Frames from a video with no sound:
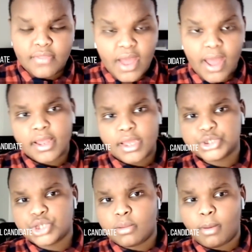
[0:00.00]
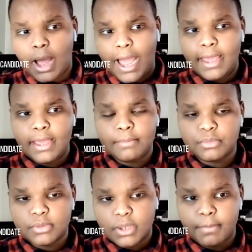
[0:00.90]
That is going to, I
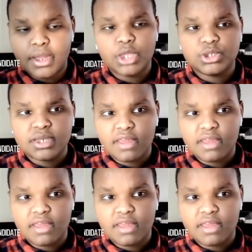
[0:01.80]
am committed